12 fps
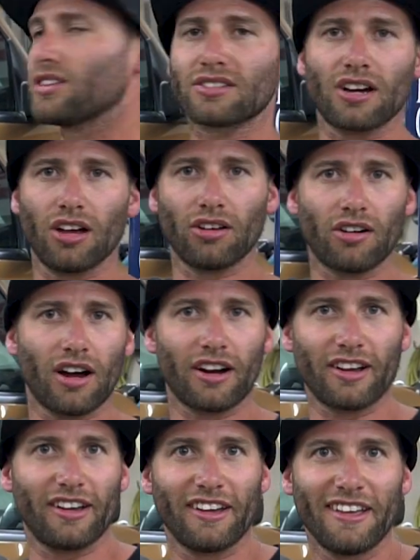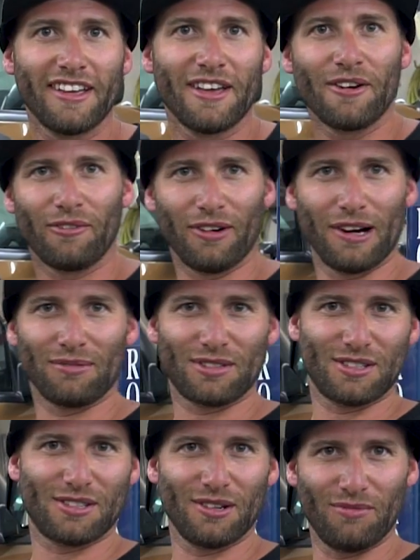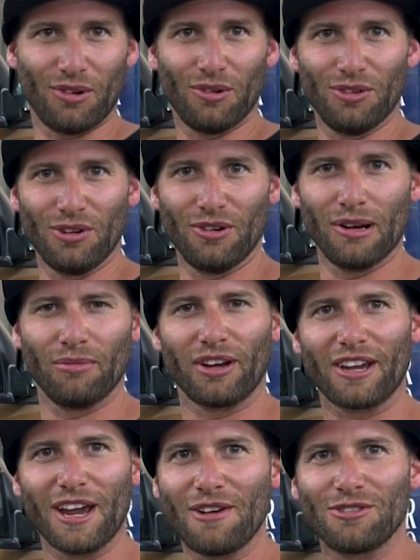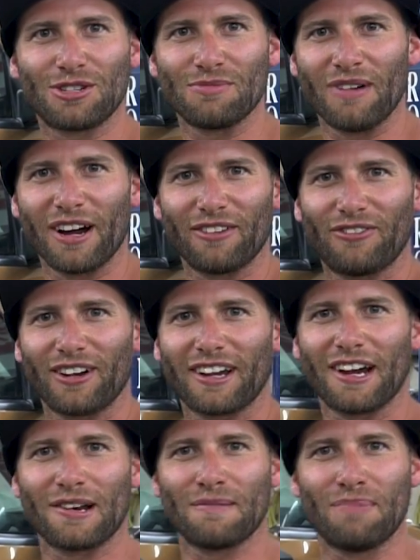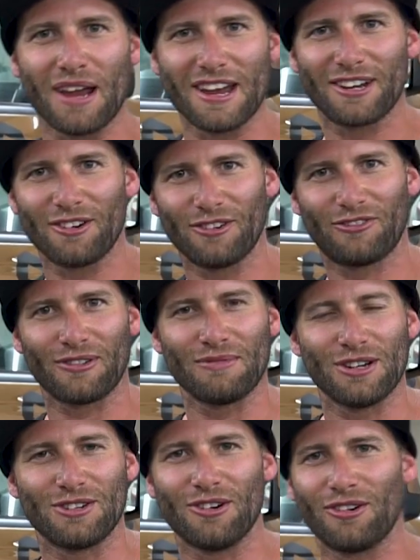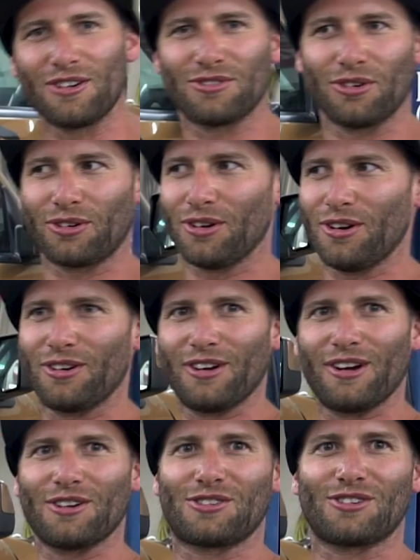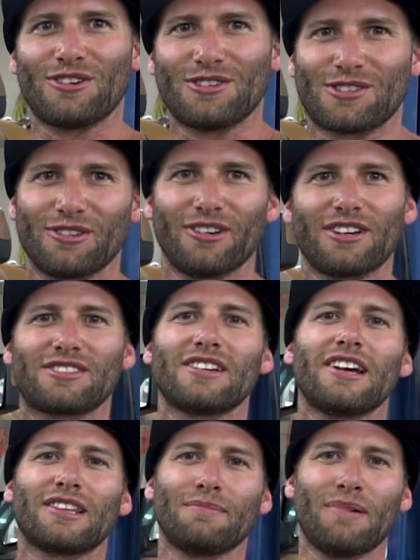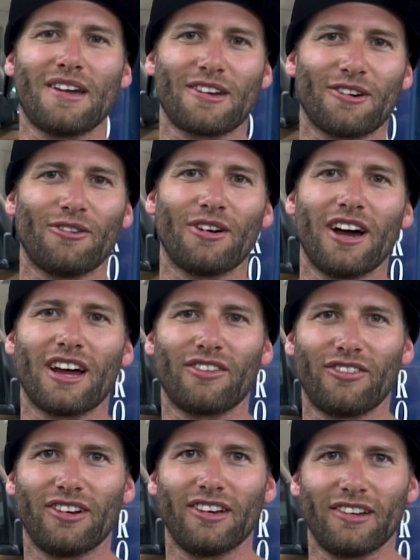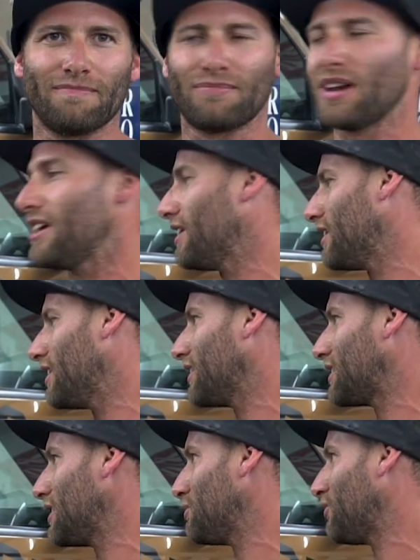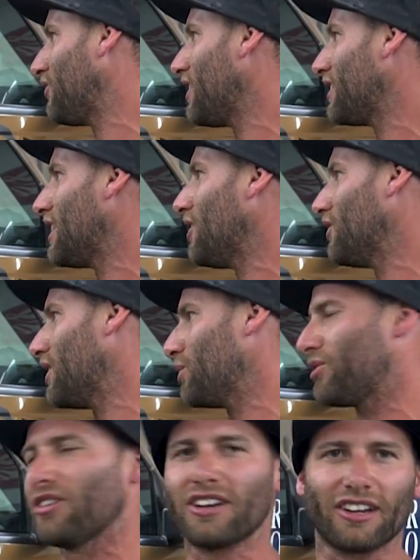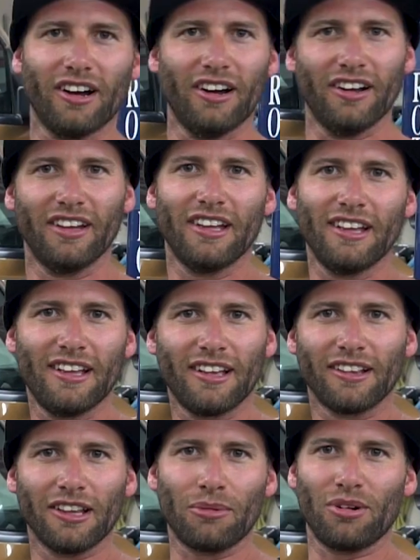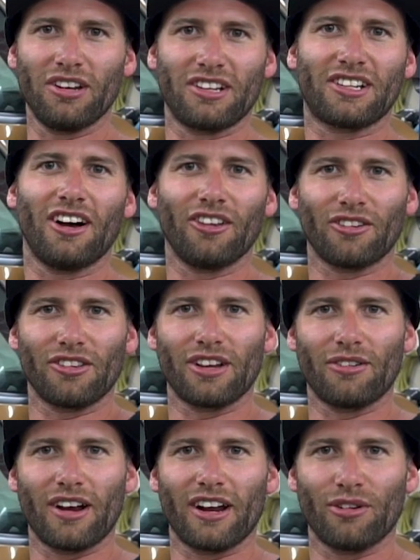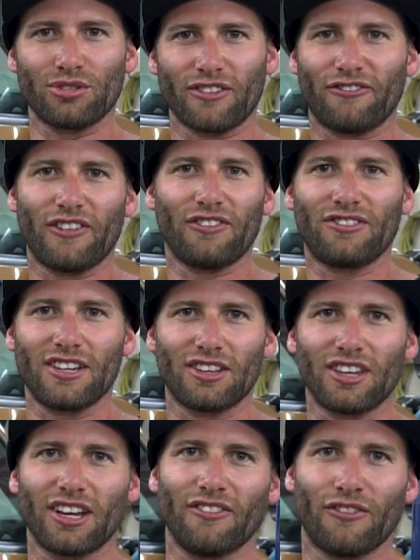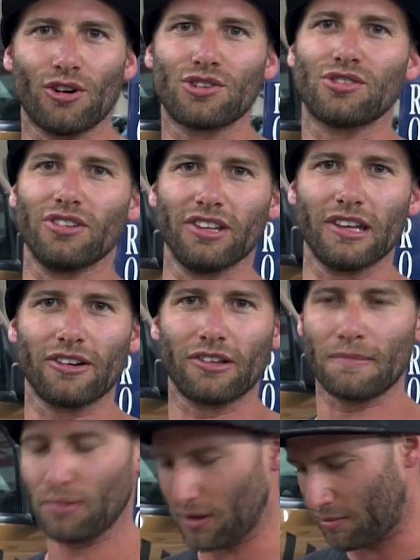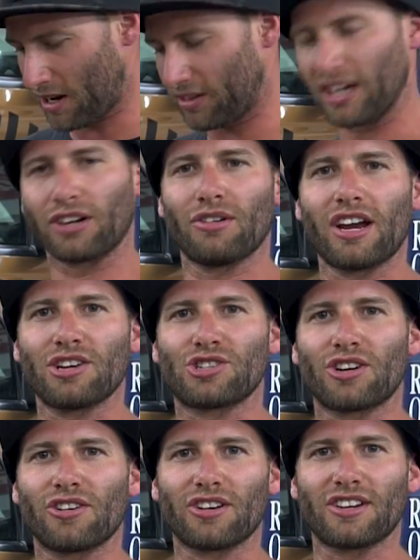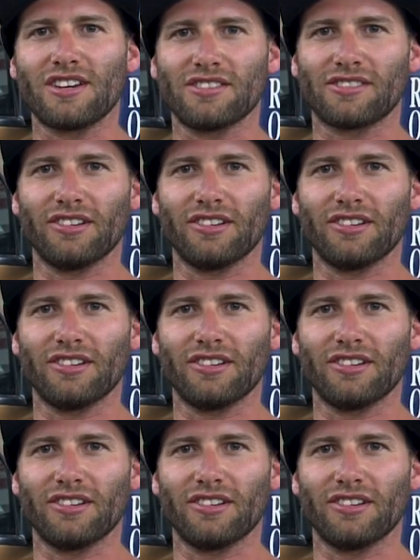this color on it. Went up to some old dude. I'm like, hey, would you mind if I got your paint coat from your door? He's like, oh yeah, sure. So I snagged the paint coat out of it and painted it. Came to find out that was like a limited color they ran. It was a 50th anniversary, and they only put them on like Grand Cherokees